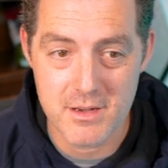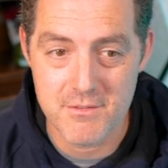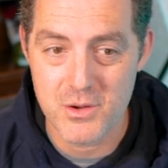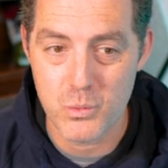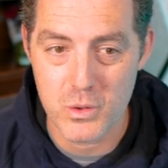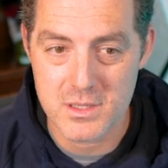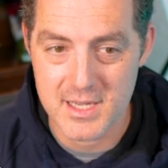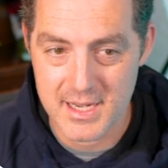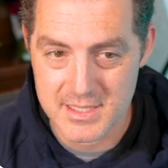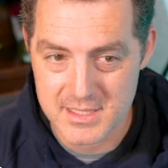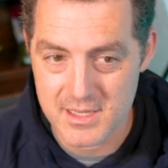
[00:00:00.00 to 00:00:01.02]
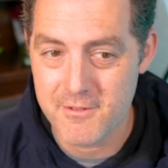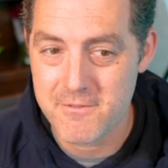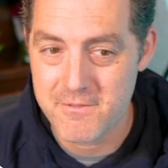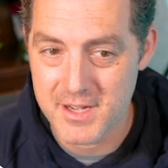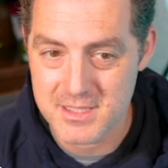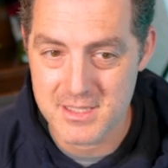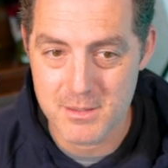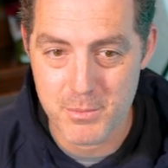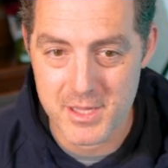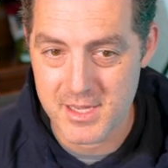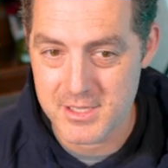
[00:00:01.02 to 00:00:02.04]
of their work tasks affected
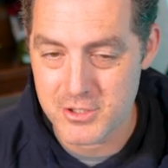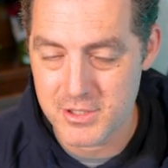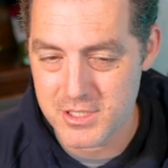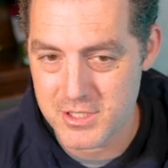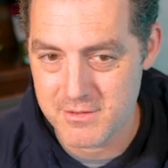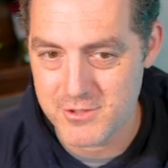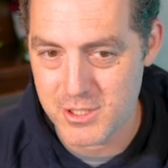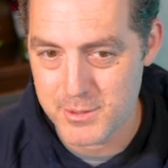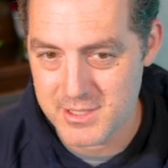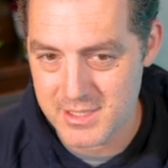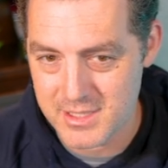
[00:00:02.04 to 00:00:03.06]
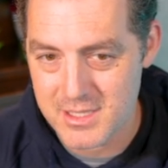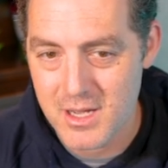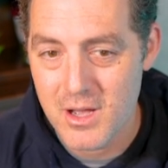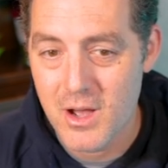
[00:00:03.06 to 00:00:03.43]
by the introduction of G P Ts,